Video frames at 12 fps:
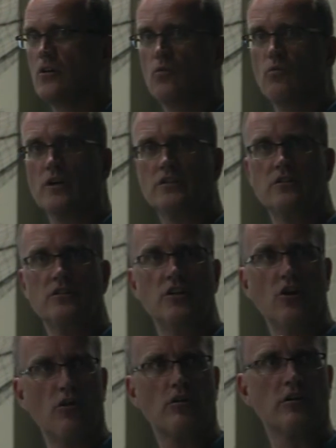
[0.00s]
What do the
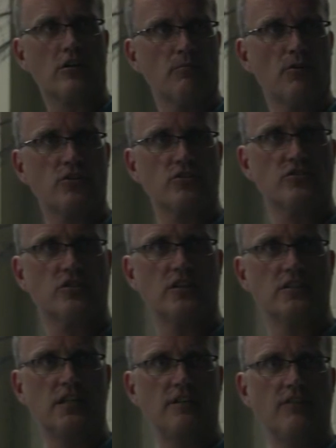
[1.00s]
yogurt commercials on
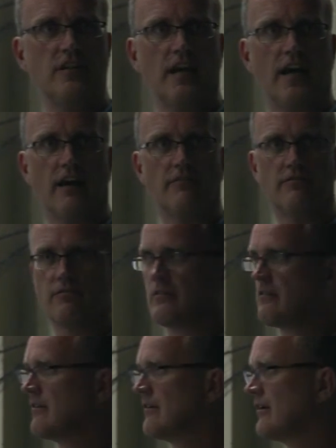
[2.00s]
TV have?
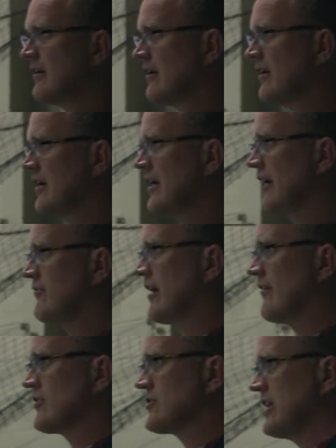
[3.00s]
Have you
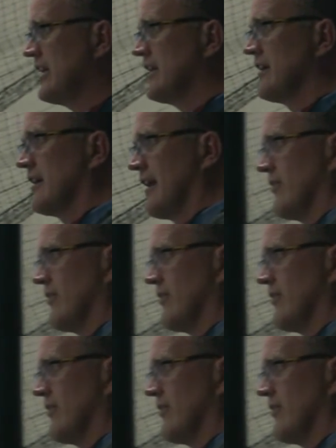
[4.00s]
ever seen a, have